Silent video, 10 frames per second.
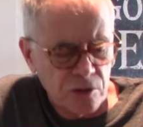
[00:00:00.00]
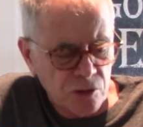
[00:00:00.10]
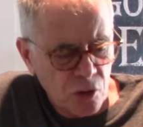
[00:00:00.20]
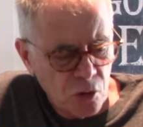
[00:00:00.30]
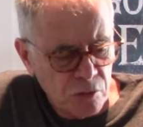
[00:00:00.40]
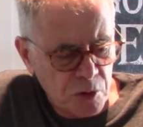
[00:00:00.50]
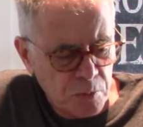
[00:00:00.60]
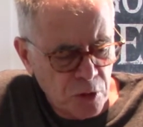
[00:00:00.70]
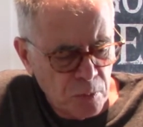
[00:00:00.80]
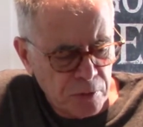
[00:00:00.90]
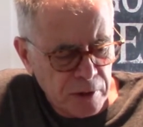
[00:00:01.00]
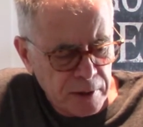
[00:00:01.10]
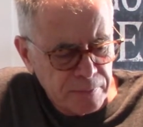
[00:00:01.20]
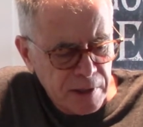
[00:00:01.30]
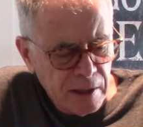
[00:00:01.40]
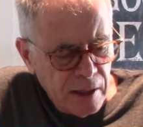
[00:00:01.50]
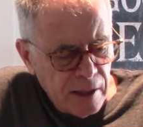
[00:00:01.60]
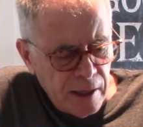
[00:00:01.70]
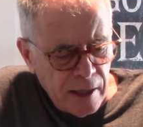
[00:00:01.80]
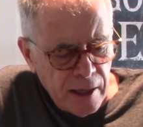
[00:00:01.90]
so it was appropriate.
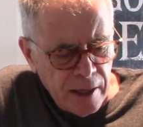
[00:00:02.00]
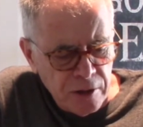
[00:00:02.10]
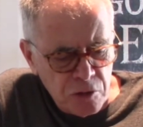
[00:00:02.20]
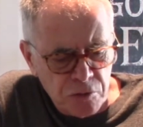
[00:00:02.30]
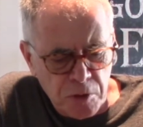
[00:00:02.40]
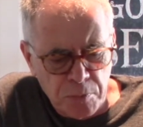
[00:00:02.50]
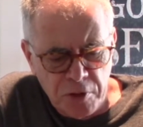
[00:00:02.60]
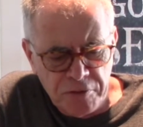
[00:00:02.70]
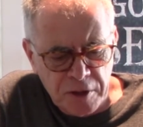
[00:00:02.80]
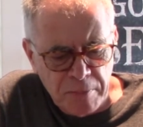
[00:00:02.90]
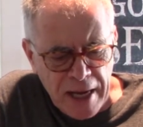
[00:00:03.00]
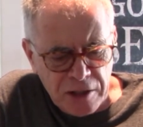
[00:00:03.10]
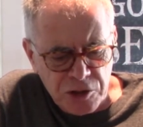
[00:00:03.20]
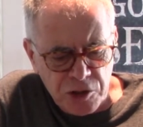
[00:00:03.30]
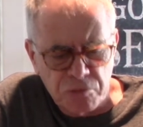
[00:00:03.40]
This was a perfect match.